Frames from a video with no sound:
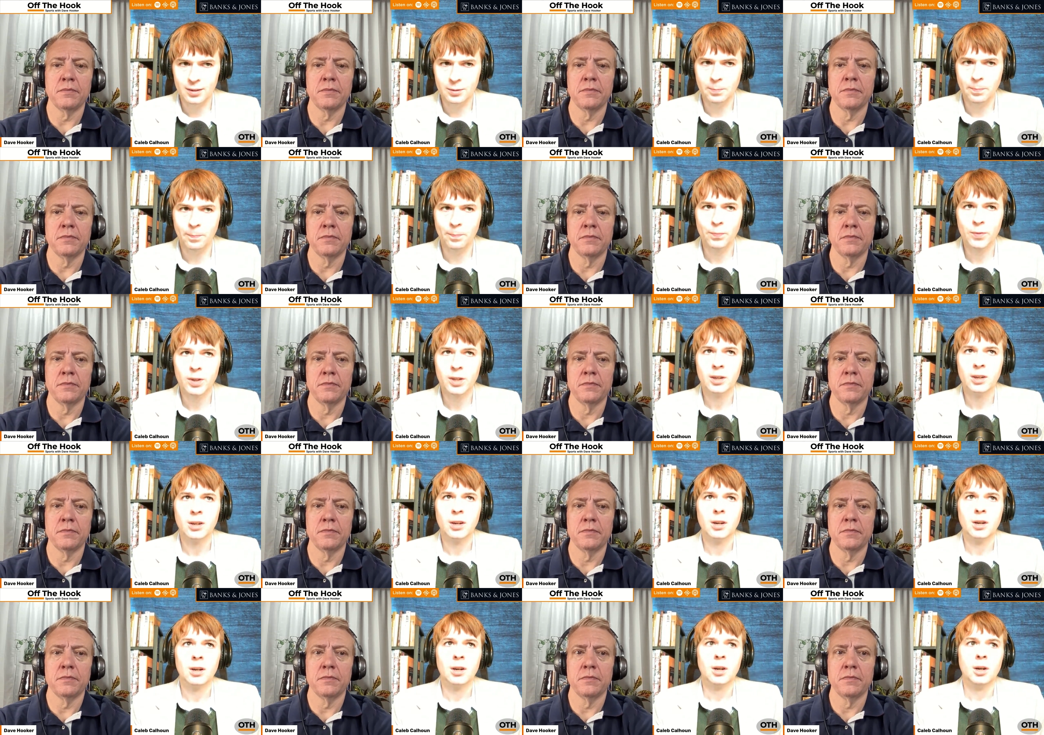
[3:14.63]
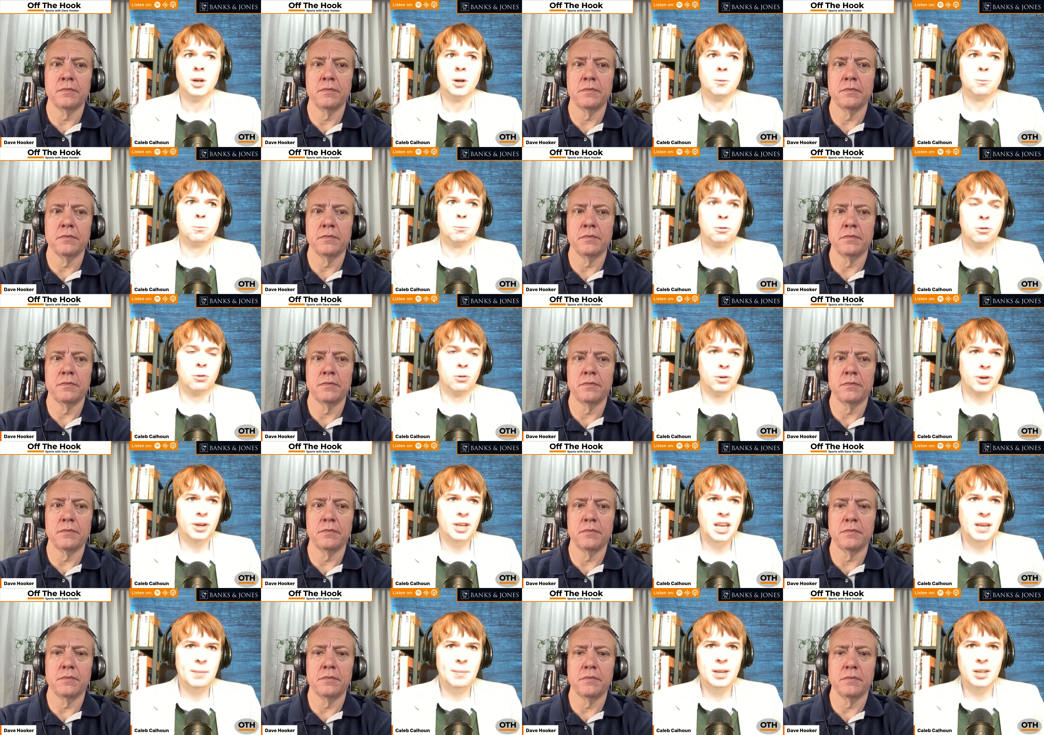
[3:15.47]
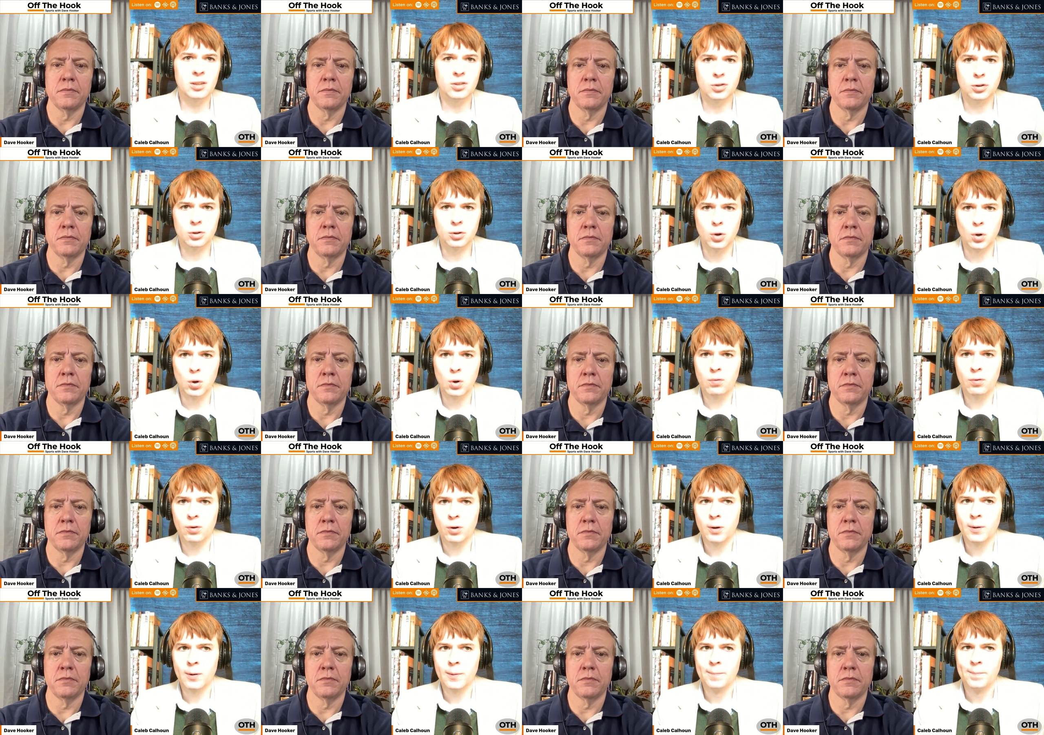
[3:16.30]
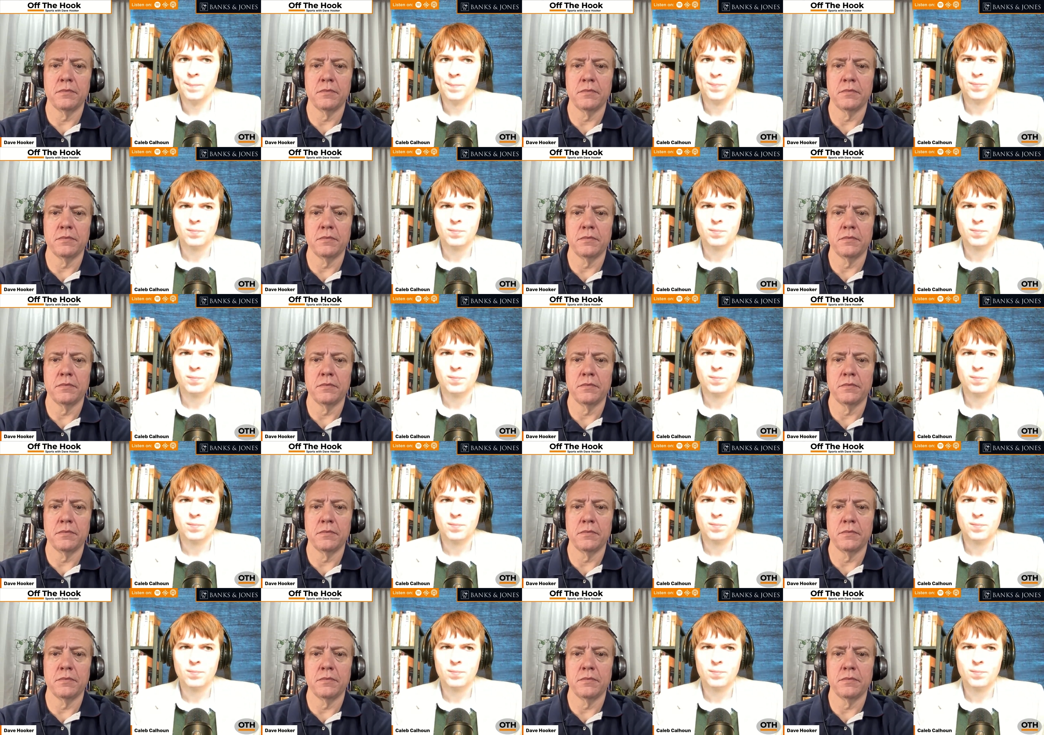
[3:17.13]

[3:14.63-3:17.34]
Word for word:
Speaker 1: them. Pruitt came in, took over,